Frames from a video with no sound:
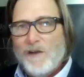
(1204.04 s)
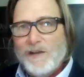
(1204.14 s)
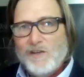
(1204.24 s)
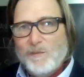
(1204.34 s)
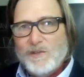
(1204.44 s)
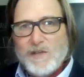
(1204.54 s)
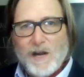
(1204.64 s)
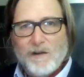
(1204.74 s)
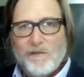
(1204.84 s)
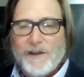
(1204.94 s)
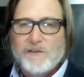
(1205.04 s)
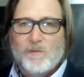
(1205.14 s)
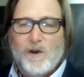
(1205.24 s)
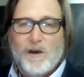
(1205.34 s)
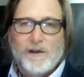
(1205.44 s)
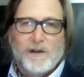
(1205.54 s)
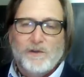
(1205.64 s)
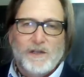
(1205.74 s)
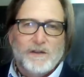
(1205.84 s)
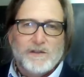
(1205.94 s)
human sacrifice wrong,
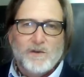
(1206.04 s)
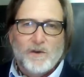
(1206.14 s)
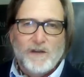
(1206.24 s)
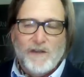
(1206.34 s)
including the story of